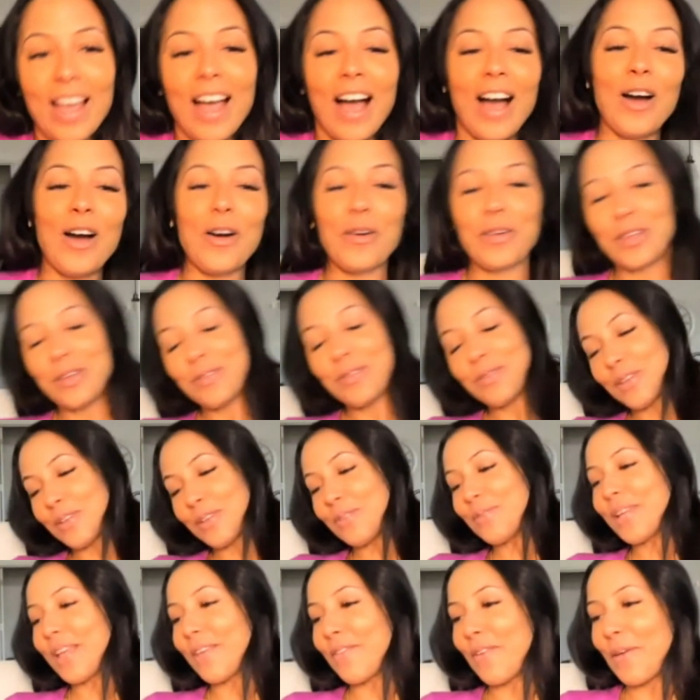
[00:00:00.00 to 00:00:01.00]
Oh, you
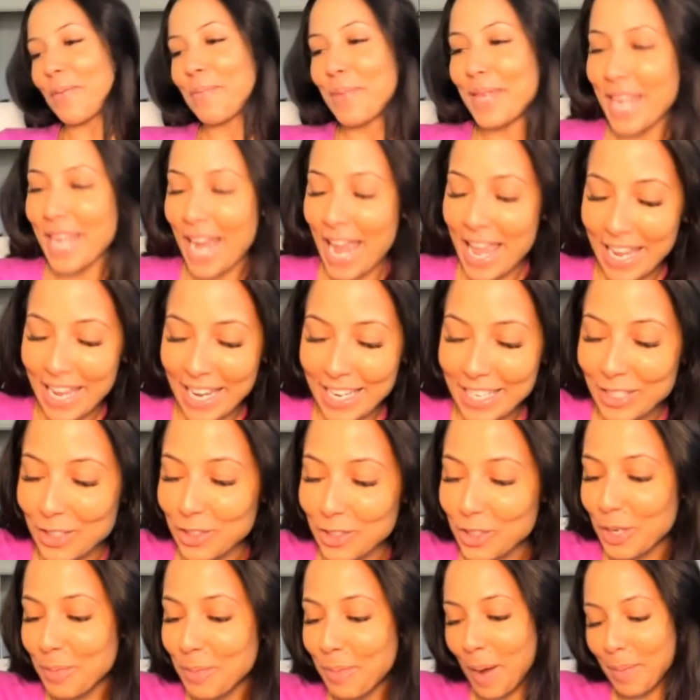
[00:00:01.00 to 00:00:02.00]
giving me that
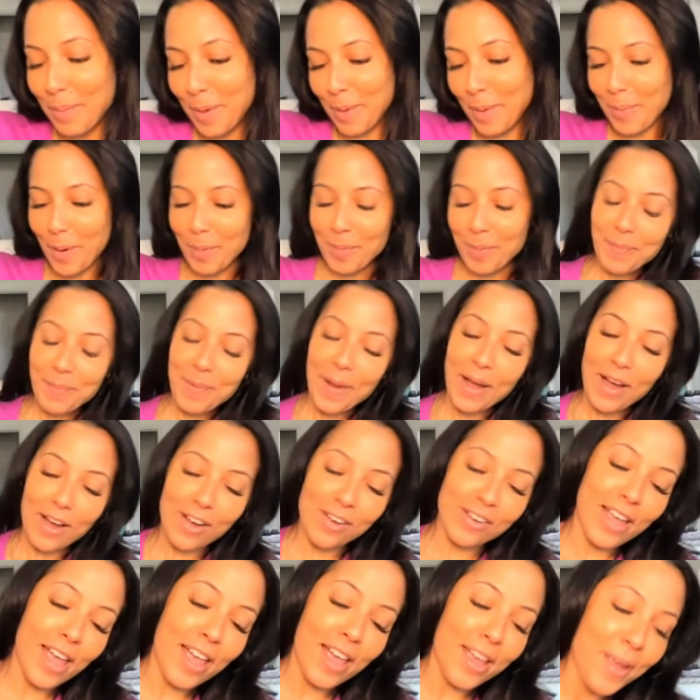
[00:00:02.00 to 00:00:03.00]
energy, blah, blah, blah, blah, blah.
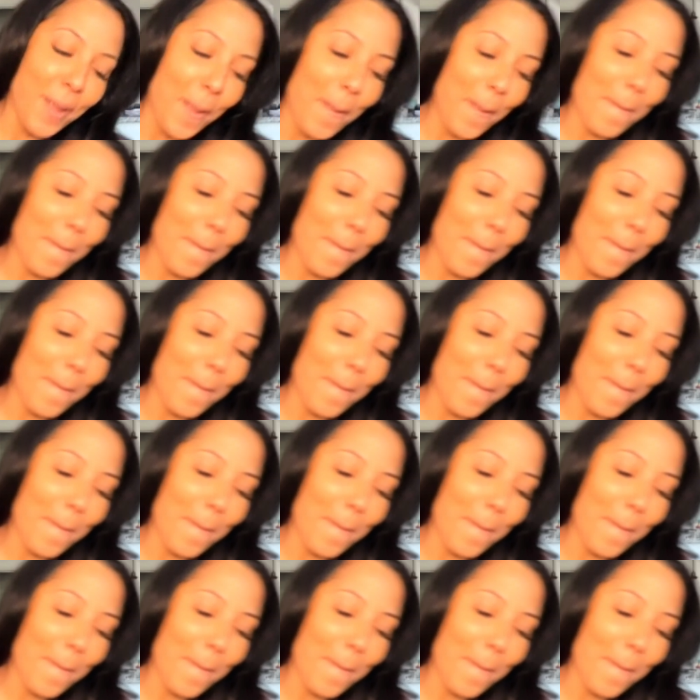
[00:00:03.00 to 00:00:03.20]
Okay.